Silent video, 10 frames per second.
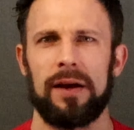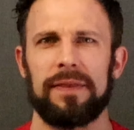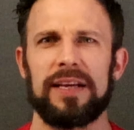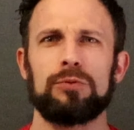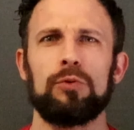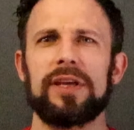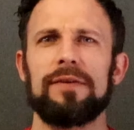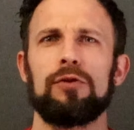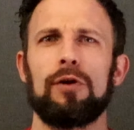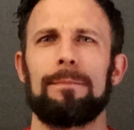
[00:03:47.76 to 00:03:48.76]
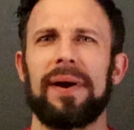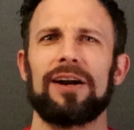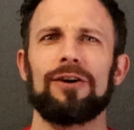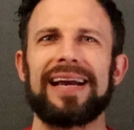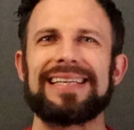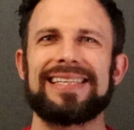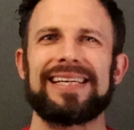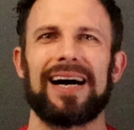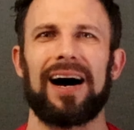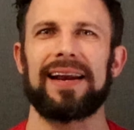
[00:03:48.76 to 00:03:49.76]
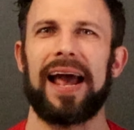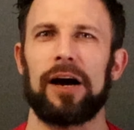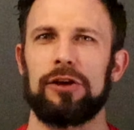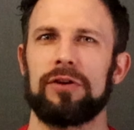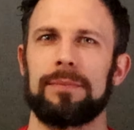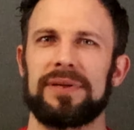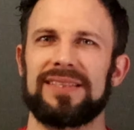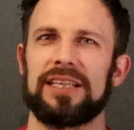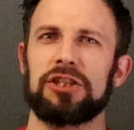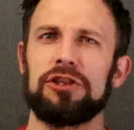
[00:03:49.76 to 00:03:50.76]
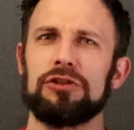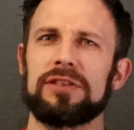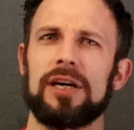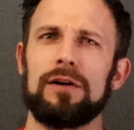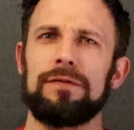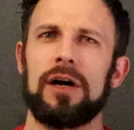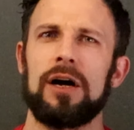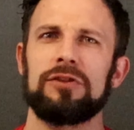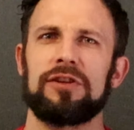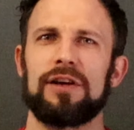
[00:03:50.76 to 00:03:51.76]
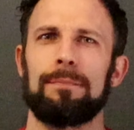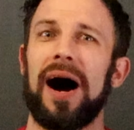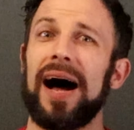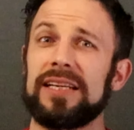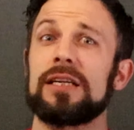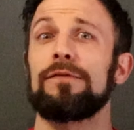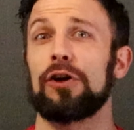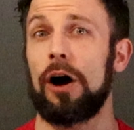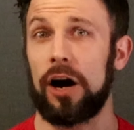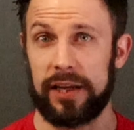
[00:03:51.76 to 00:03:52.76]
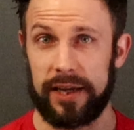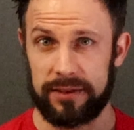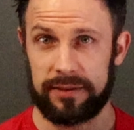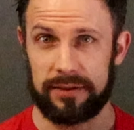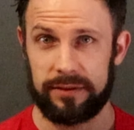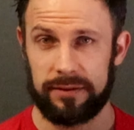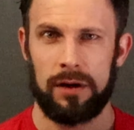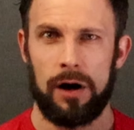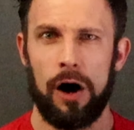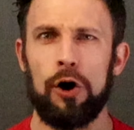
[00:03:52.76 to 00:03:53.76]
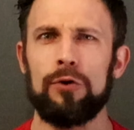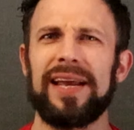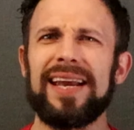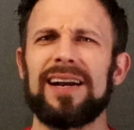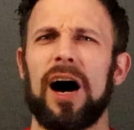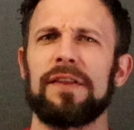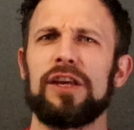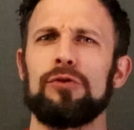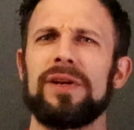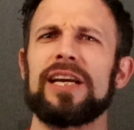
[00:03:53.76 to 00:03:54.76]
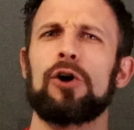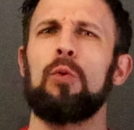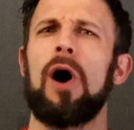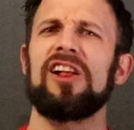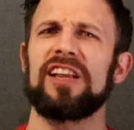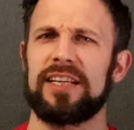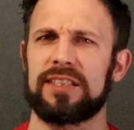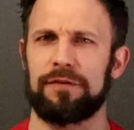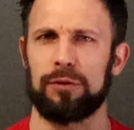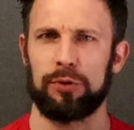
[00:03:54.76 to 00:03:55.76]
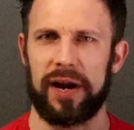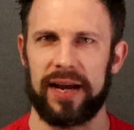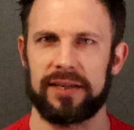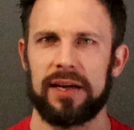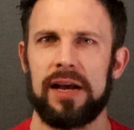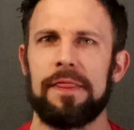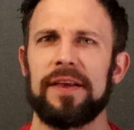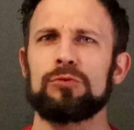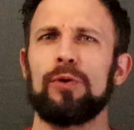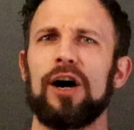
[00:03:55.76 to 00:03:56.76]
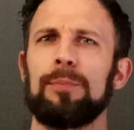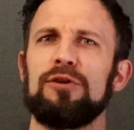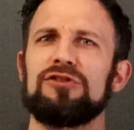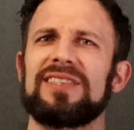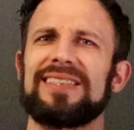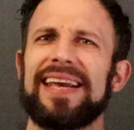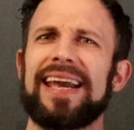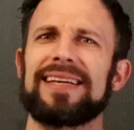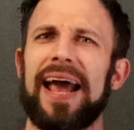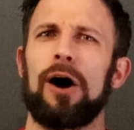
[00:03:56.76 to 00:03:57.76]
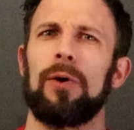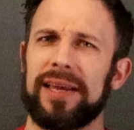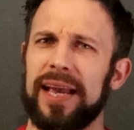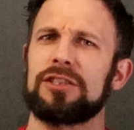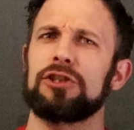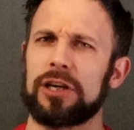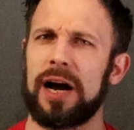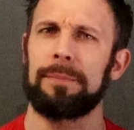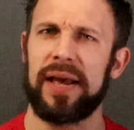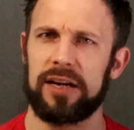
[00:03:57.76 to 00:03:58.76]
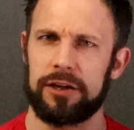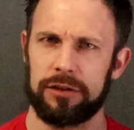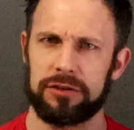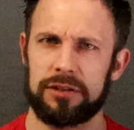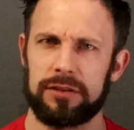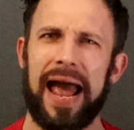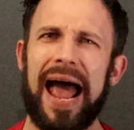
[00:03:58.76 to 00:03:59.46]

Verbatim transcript: This will give you a better idea on how you can position yourself to the mind of your audience. Hone in on the unique qualities of your brand. This will help you stand out against your competitors.